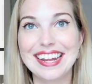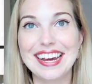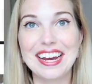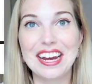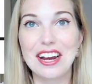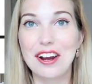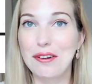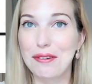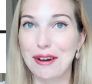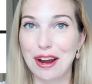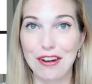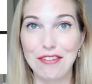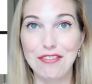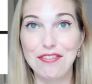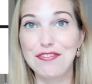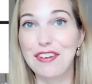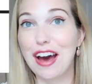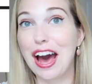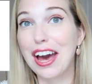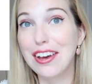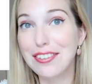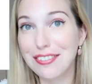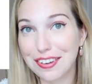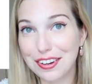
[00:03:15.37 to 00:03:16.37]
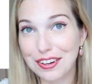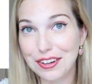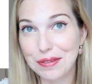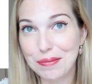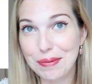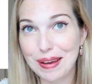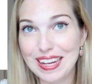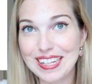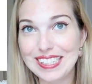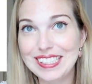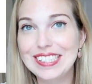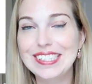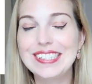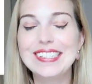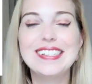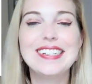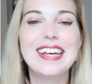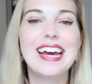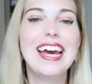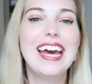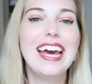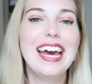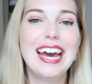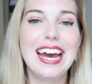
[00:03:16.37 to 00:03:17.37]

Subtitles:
like around 500 pages